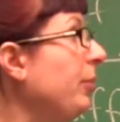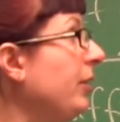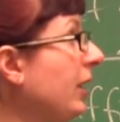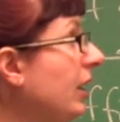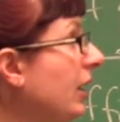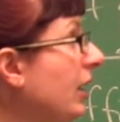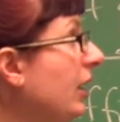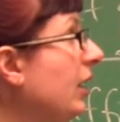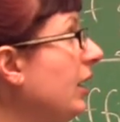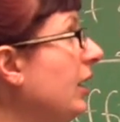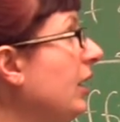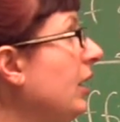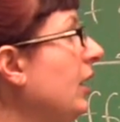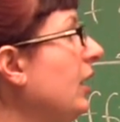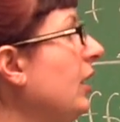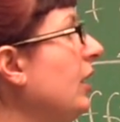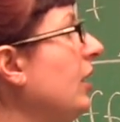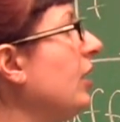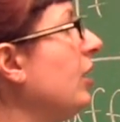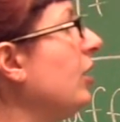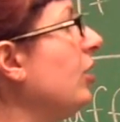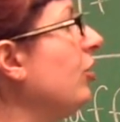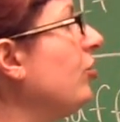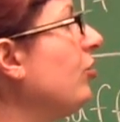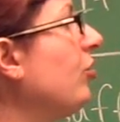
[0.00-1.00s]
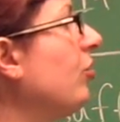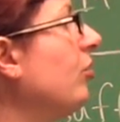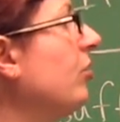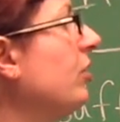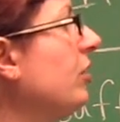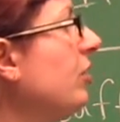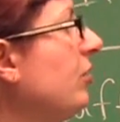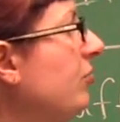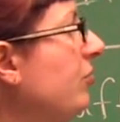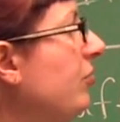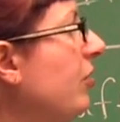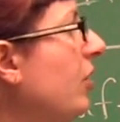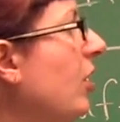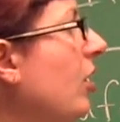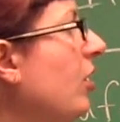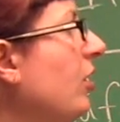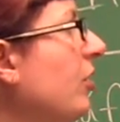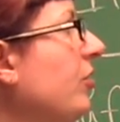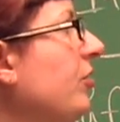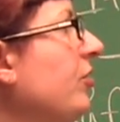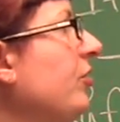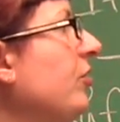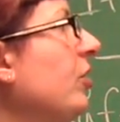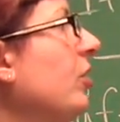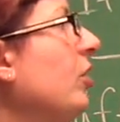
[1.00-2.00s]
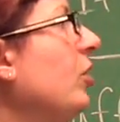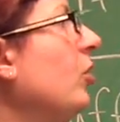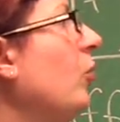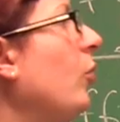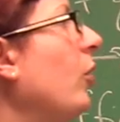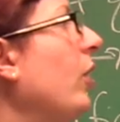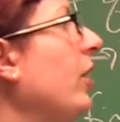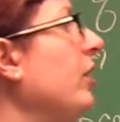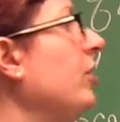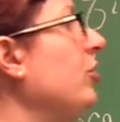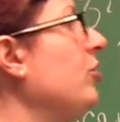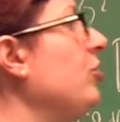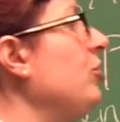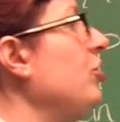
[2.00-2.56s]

P is only false when